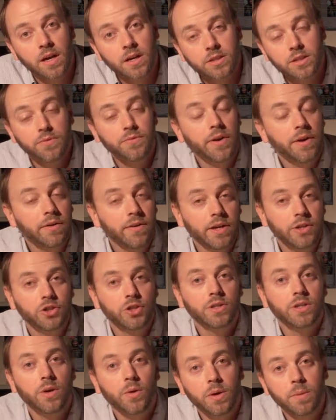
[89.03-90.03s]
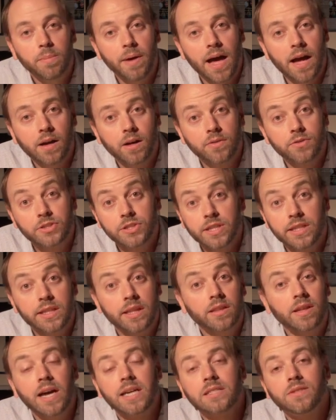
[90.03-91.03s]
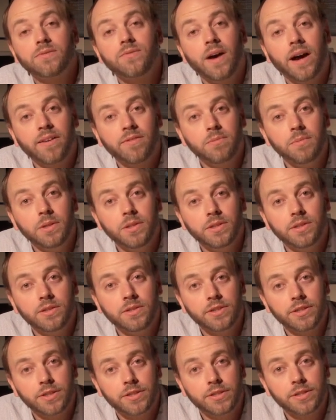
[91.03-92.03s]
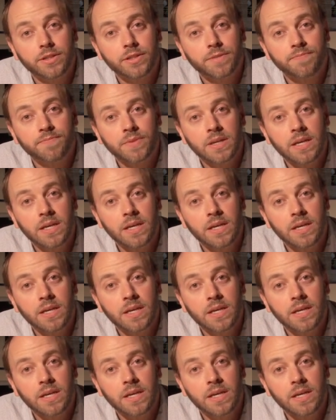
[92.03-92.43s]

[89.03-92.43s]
So variation going back over, say, the last 5 million years.